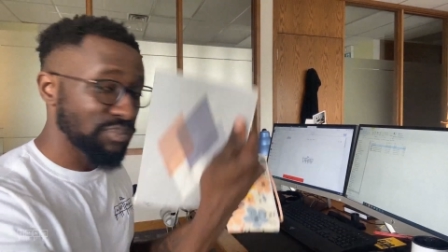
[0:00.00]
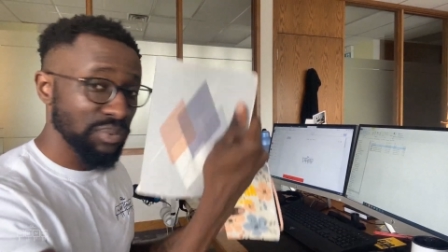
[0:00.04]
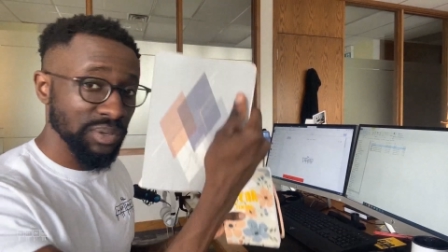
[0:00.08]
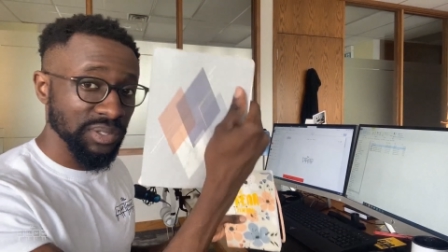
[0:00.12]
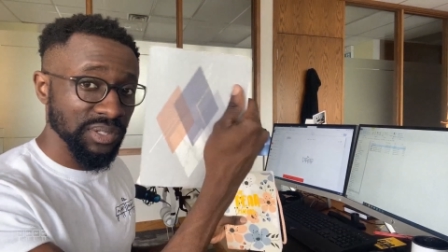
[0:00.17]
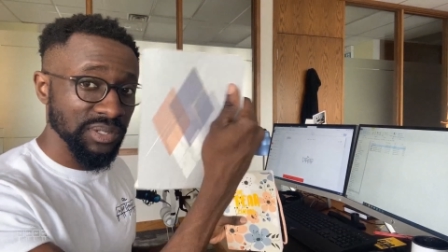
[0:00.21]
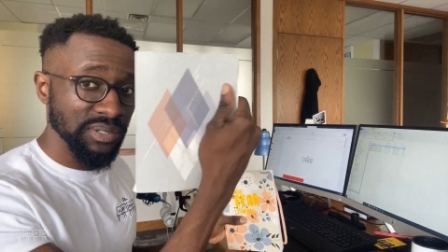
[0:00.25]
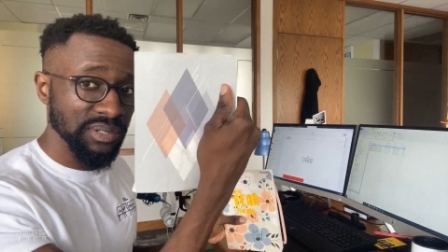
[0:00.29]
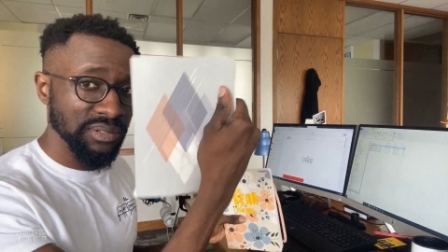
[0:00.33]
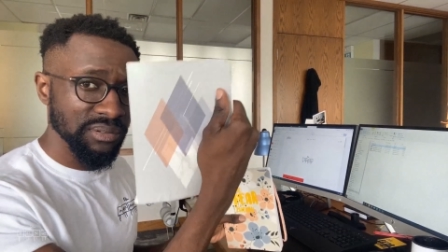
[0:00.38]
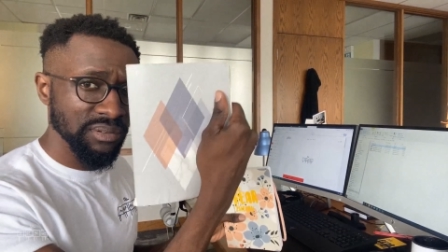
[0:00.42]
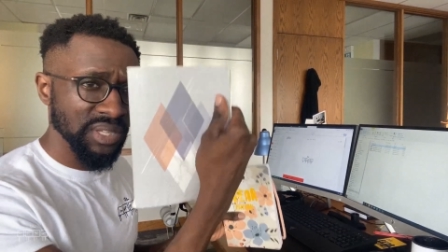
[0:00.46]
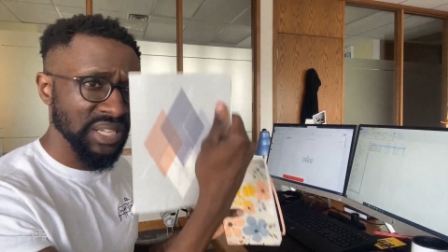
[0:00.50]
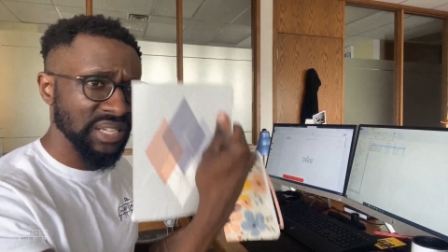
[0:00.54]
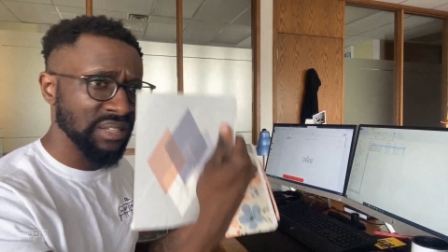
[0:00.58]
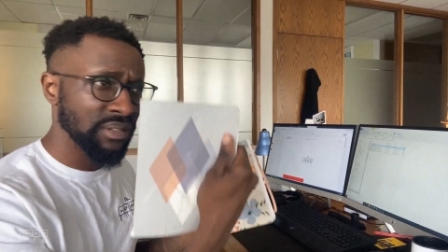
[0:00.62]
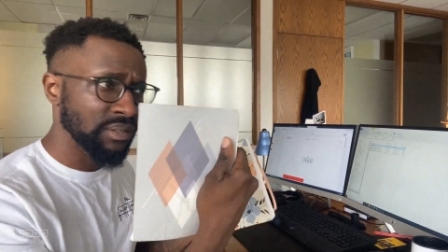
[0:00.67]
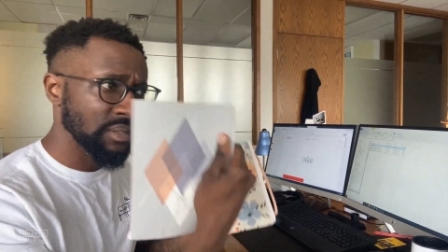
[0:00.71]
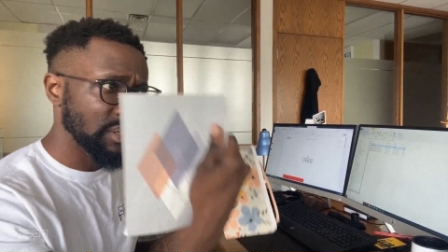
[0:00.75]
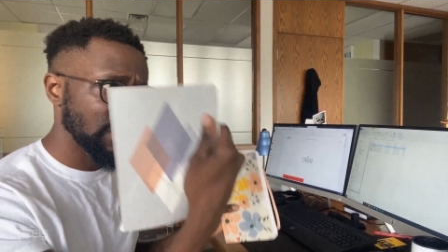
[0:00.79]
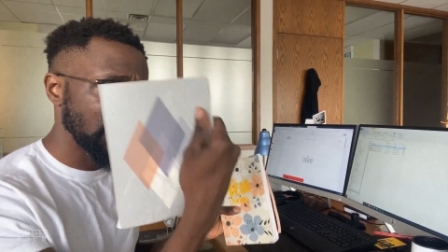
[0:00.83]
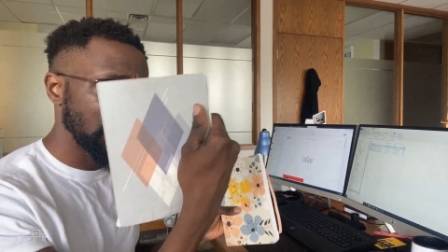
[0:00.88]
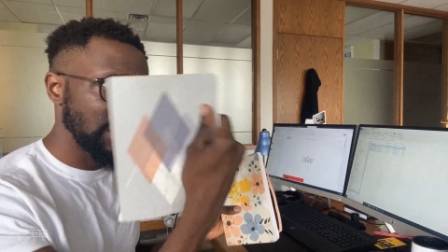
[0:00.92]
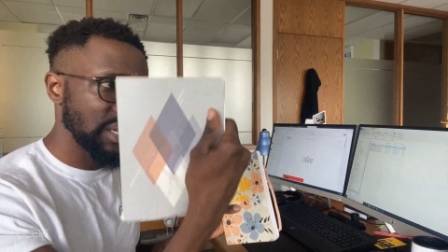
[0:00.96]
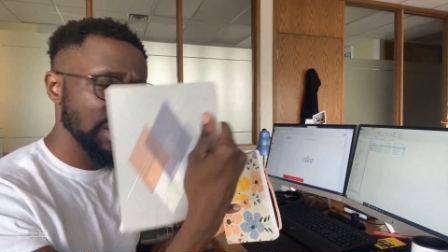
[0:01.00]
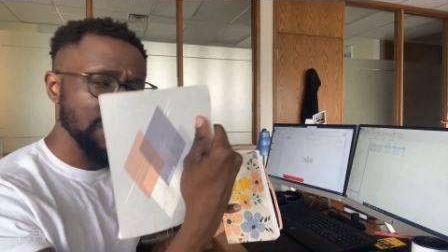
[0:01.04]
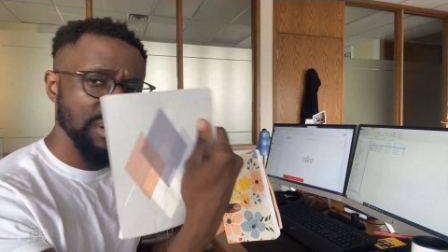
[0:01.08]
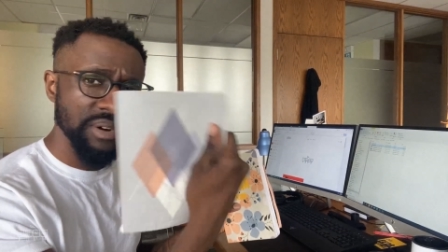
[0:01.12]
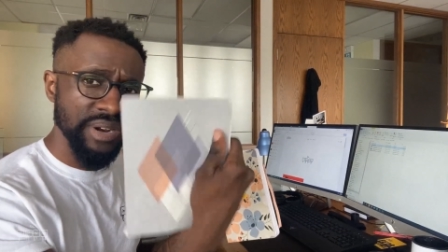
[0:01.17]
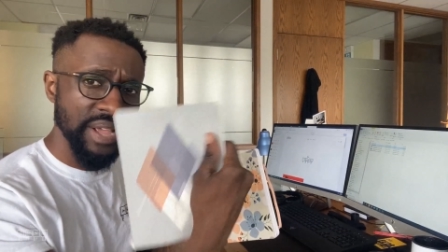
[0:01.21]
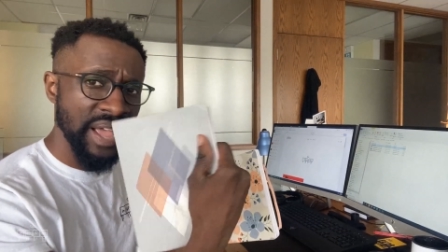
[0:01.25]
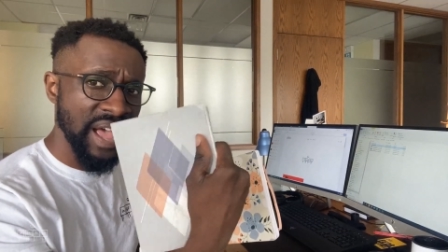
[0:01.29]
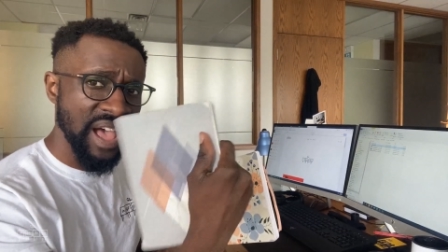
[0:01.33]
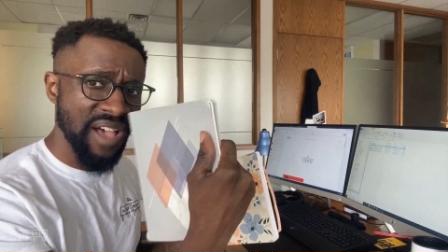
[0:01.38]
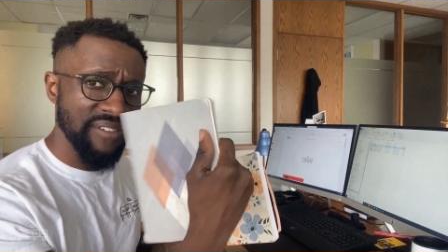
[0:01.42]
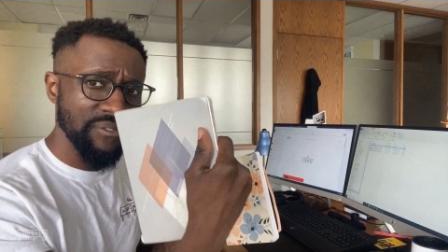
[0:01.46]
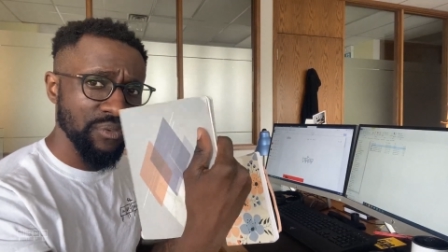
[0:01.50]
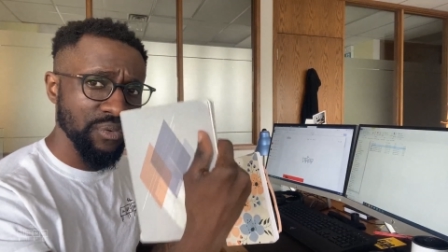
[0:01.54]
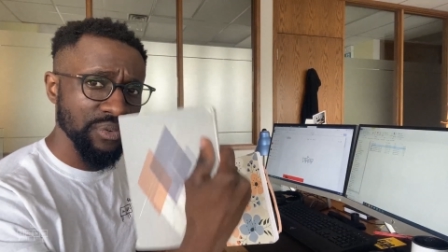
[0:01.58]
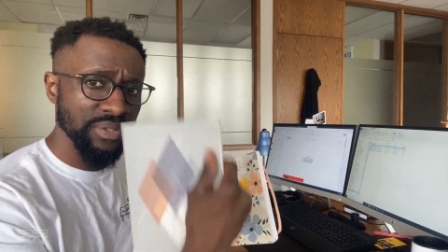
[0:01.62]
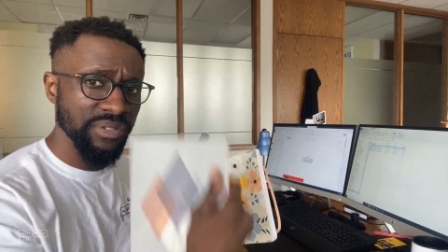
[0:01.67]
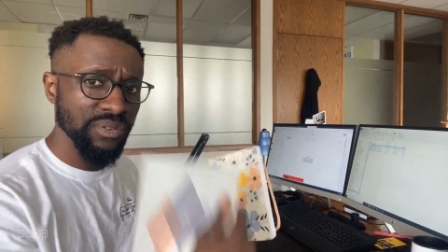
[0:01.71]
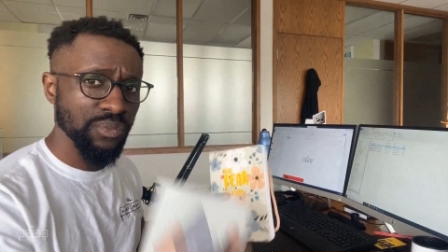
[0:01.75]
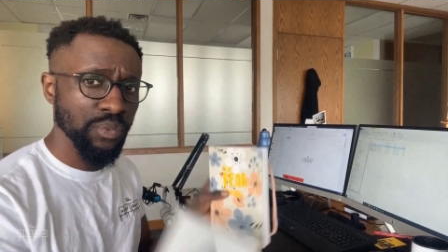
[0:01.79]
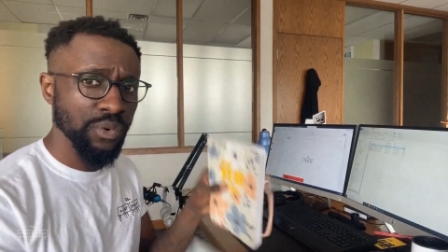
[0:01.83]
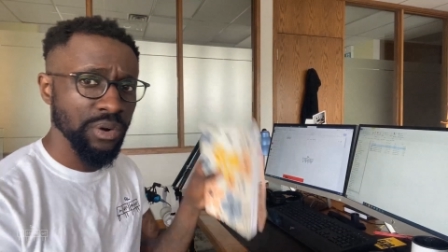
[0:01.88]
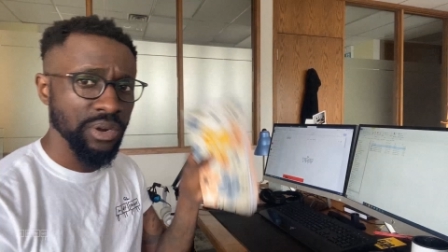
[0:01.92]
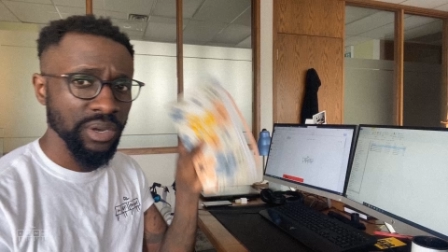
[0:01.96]
This is like a year and a half worth
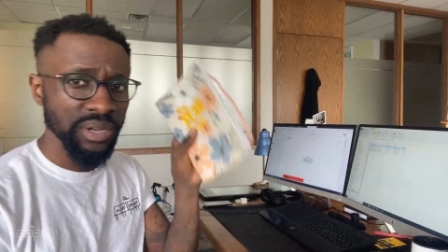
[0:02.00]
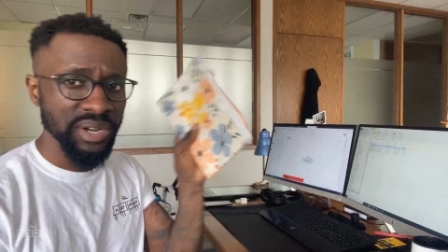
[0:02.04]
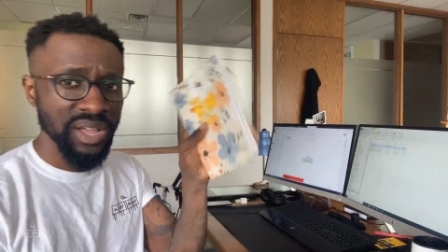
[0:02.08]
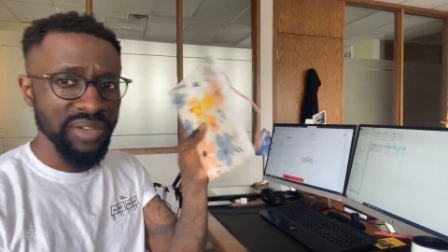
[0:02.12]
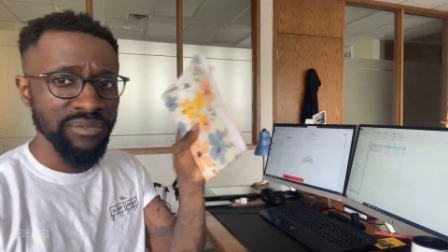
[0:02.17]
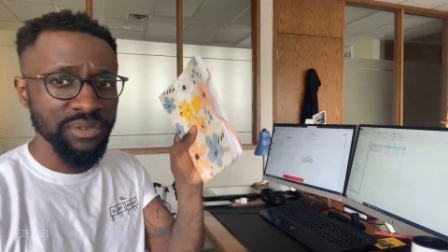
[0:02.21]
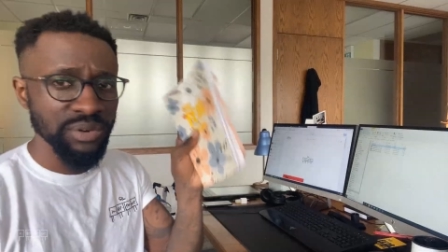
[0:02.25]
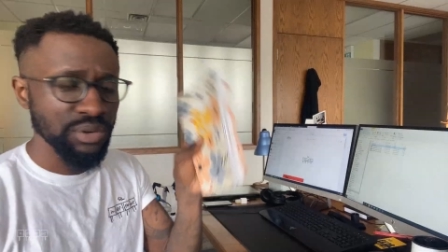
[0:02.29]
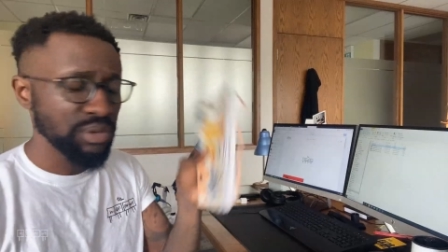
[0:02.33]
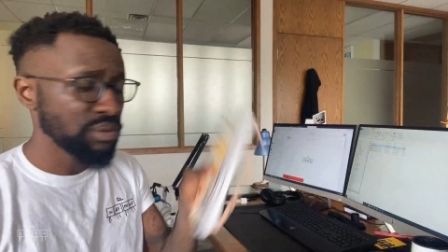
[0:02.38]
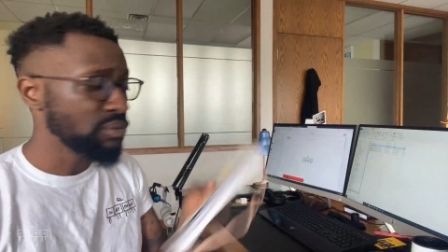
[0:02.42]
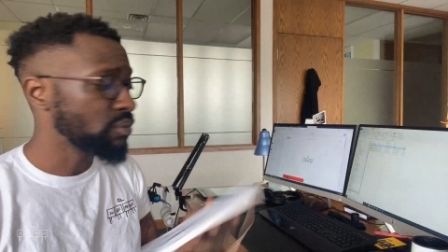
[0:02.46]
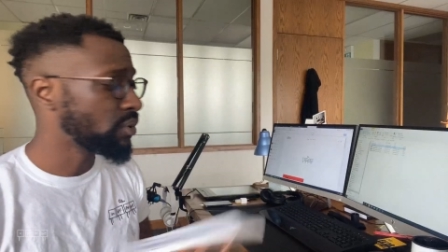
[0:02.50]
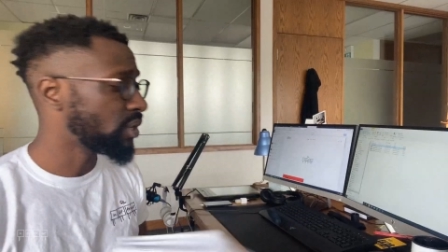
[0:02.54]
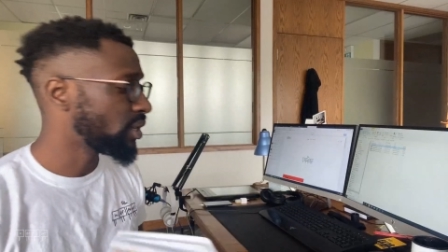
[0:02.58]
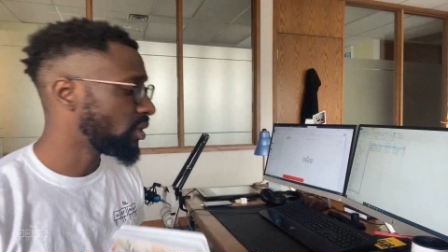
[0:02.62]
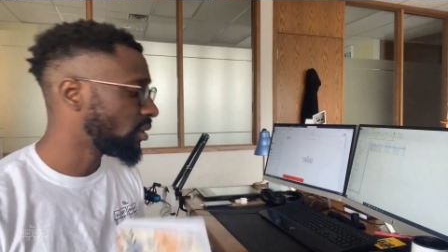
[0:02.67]
of work, and I have a new one.